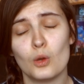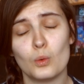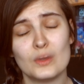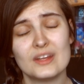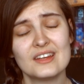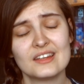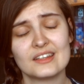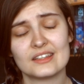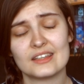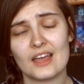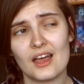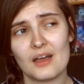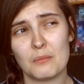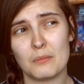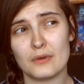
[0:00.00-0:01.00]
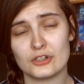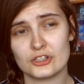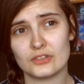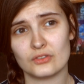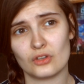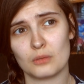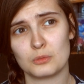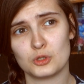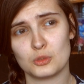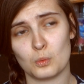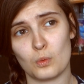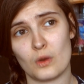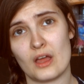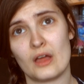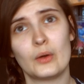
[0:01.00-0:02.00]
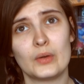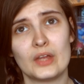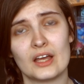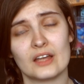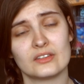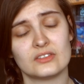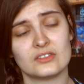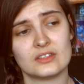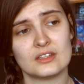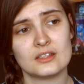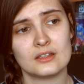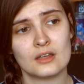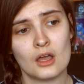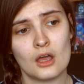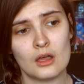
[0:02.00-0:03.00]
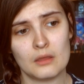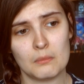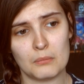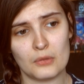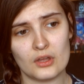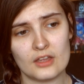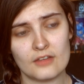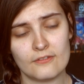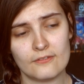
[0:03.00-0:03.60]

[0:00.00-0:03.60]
we didn't get much of an option where we had to seat. But